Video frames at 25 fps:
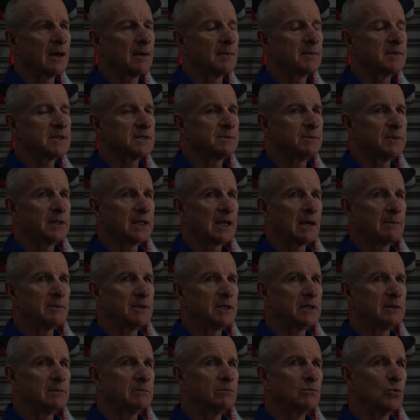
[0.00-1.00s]
it's
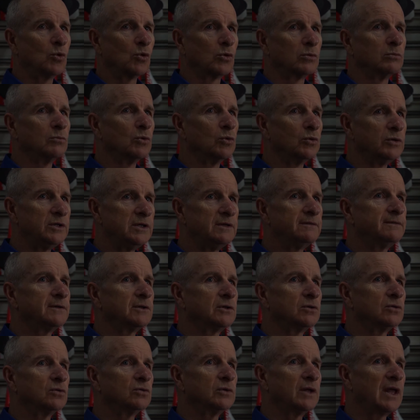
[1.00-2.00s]
becoming more and more
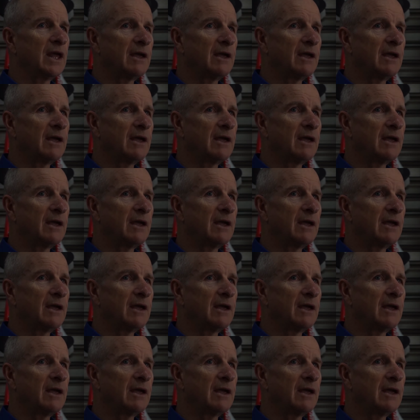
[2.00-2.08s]
difficult